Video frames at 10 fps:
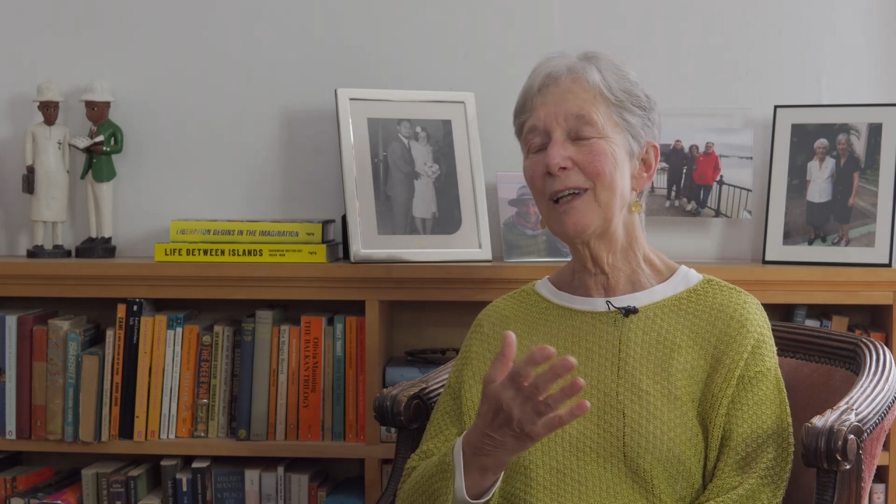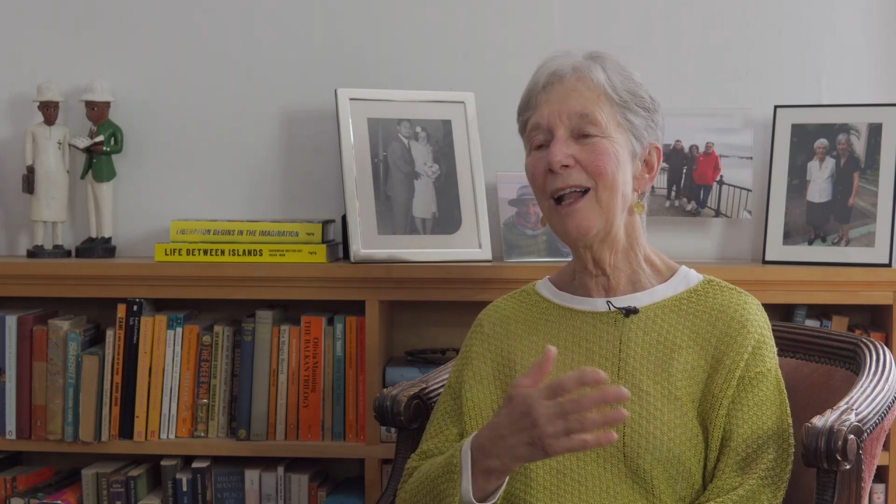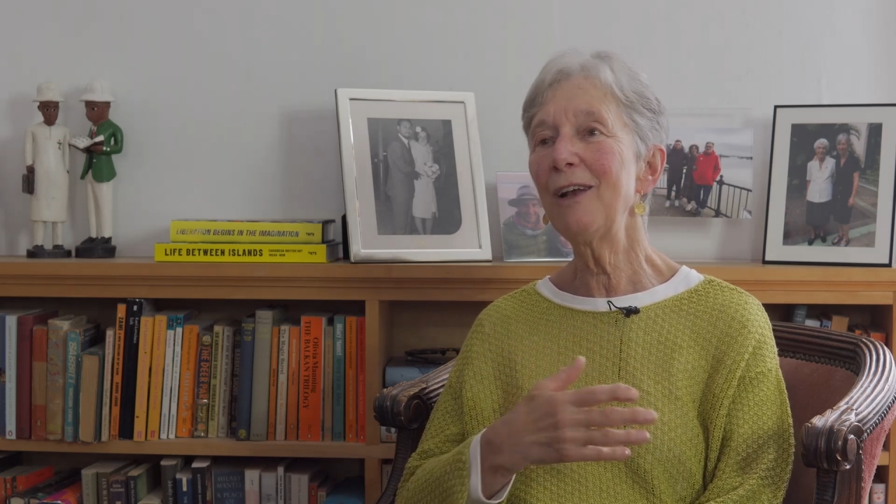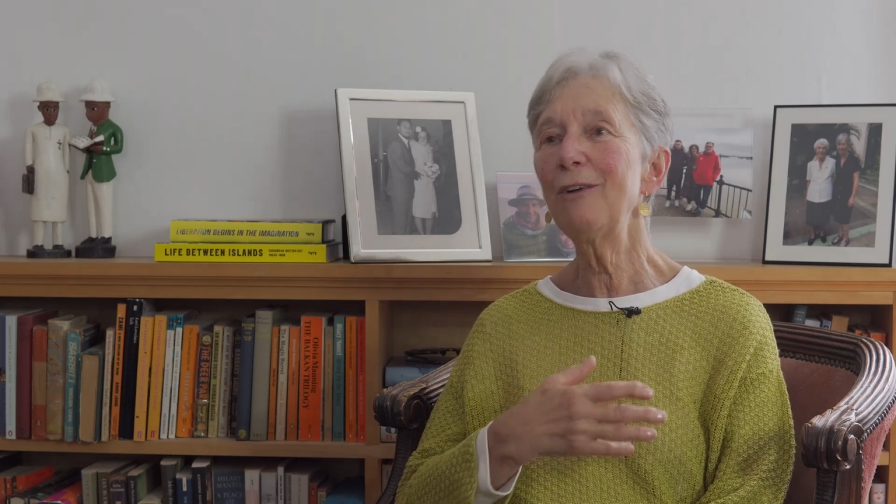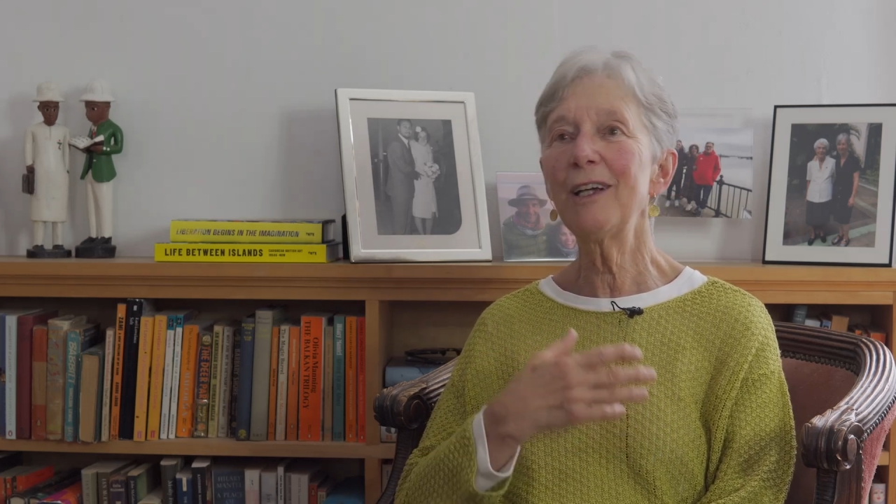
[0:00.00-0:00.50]

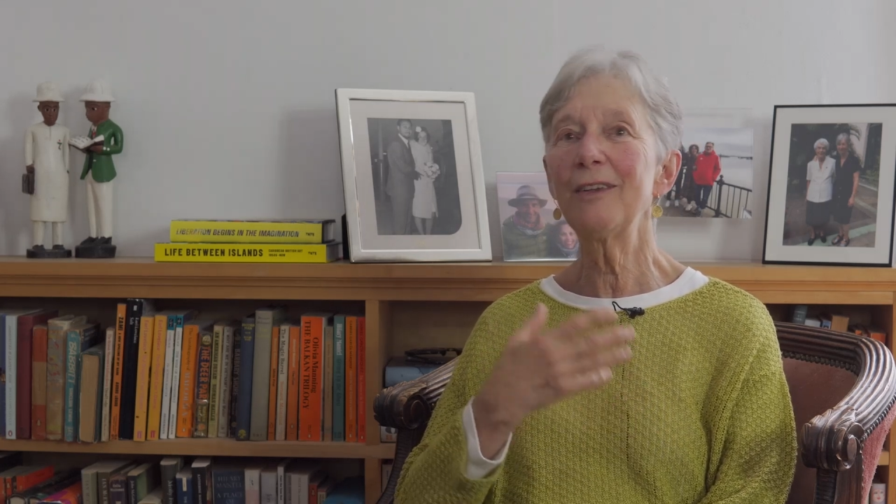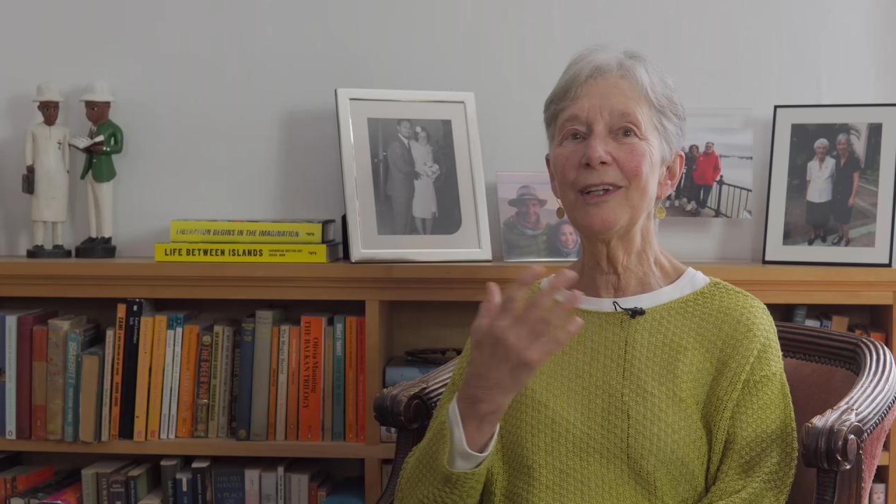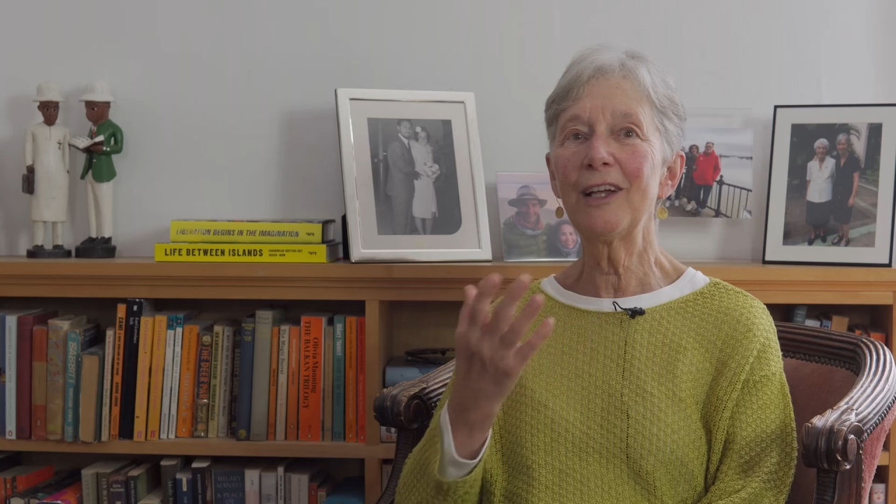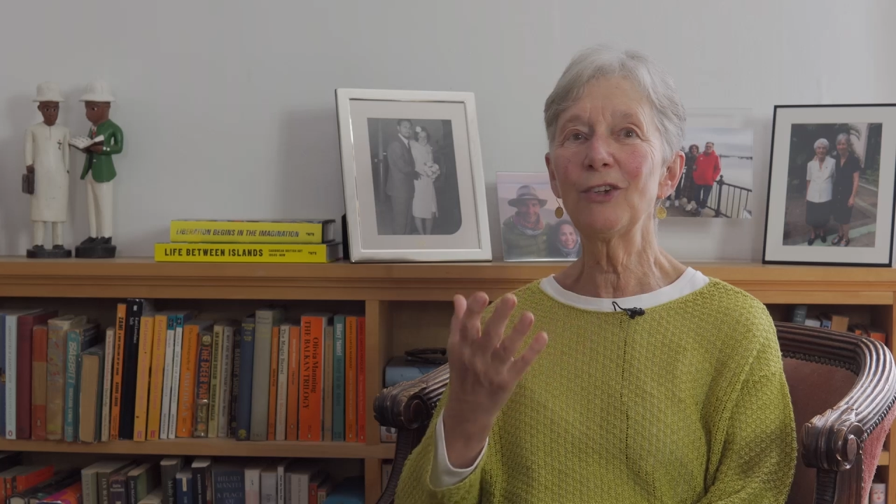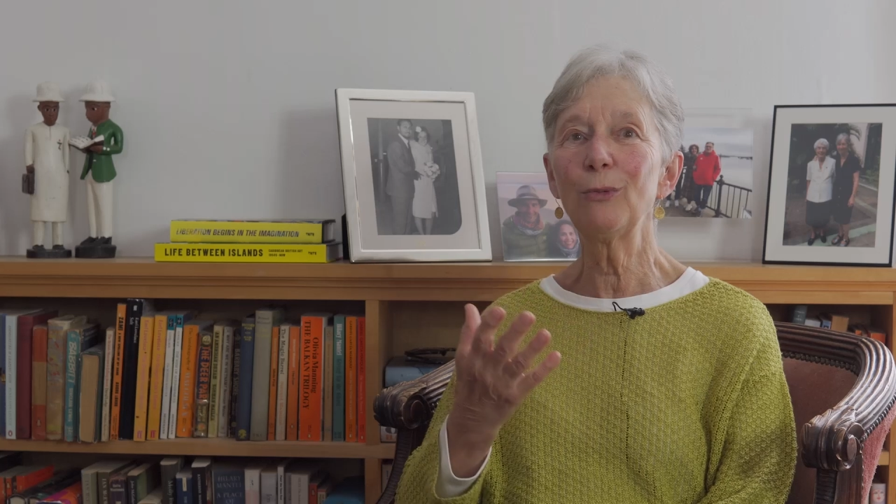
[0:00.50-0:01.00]
Gallery and the
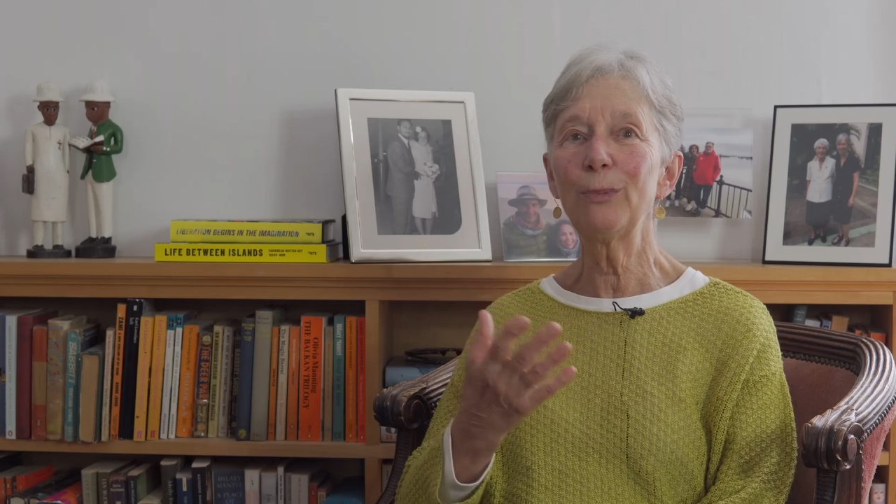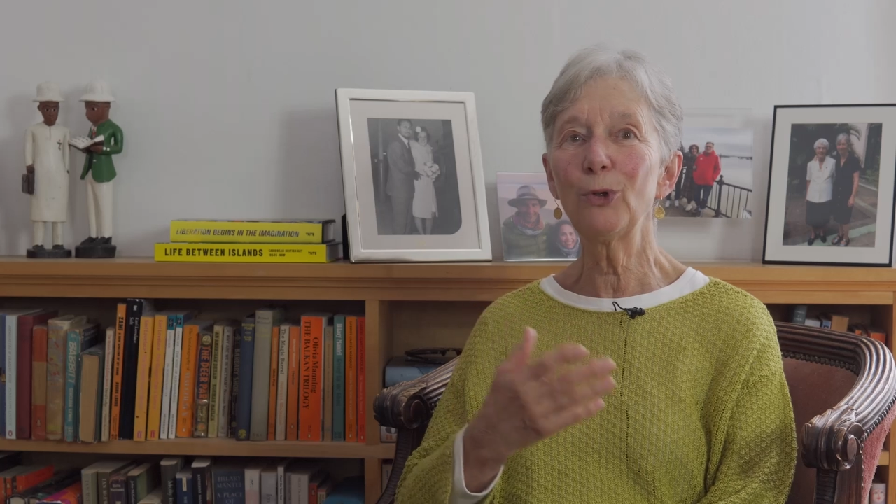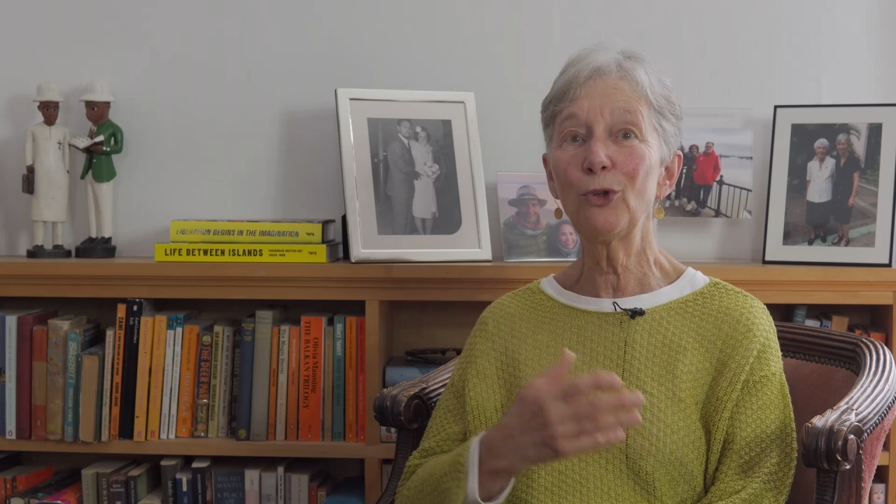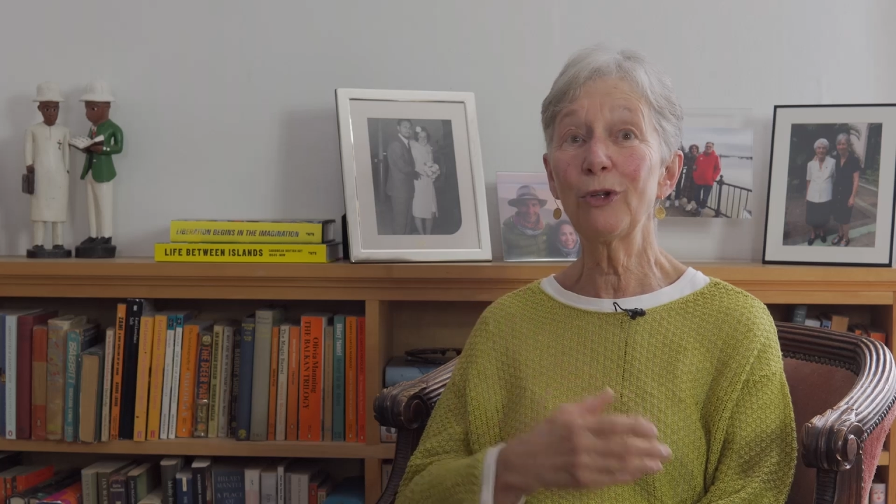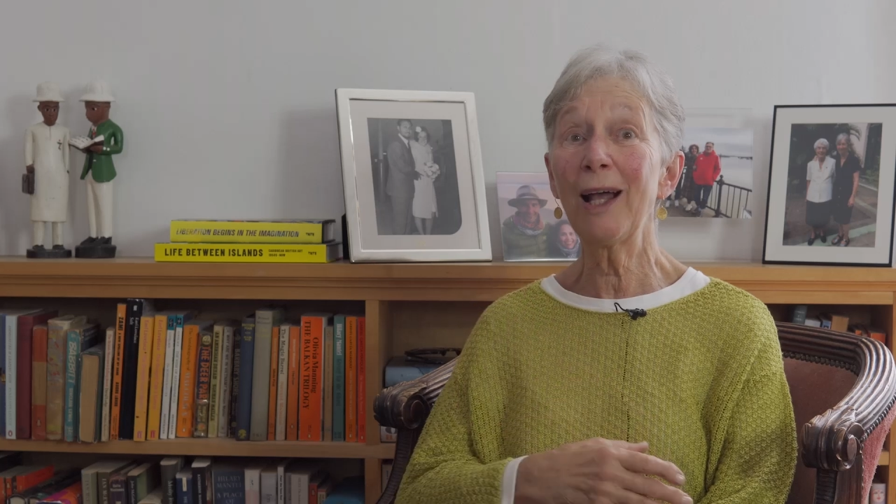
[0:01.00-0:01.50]
National
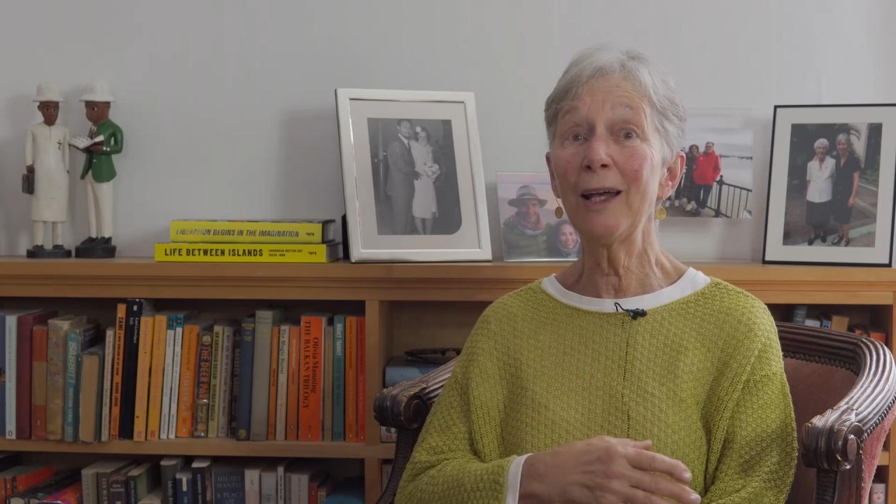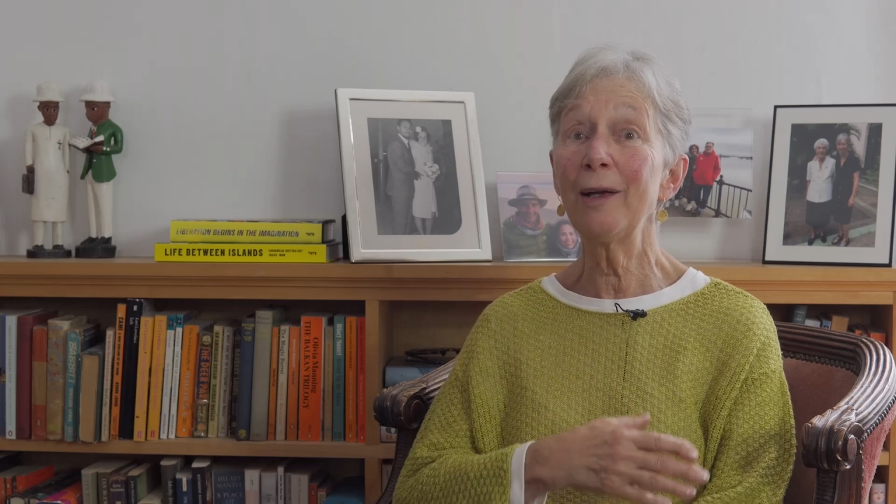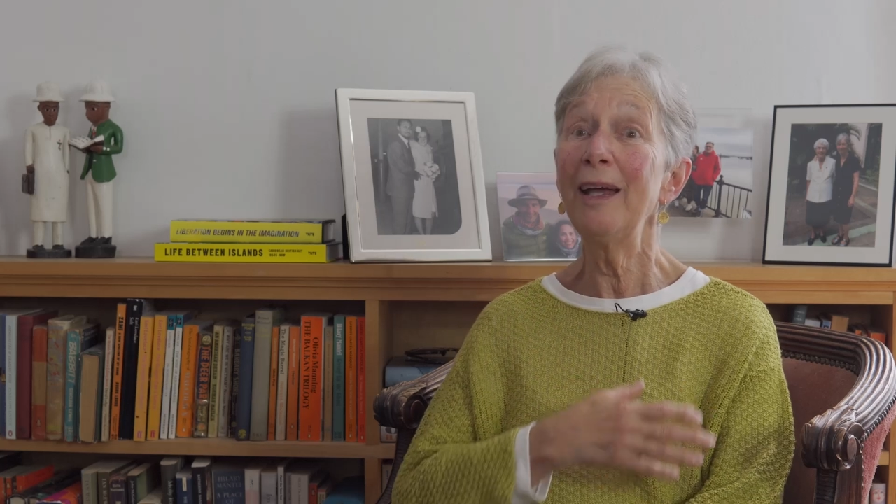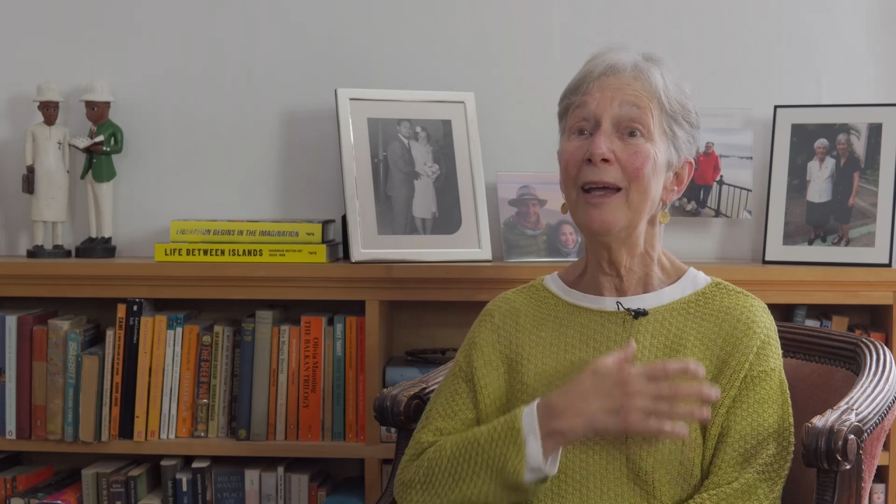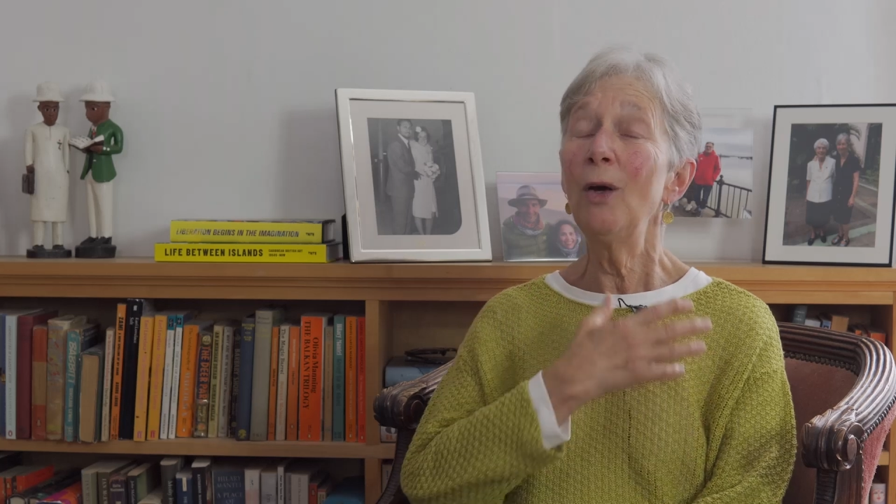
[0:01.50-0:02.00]
Portrait Gallery.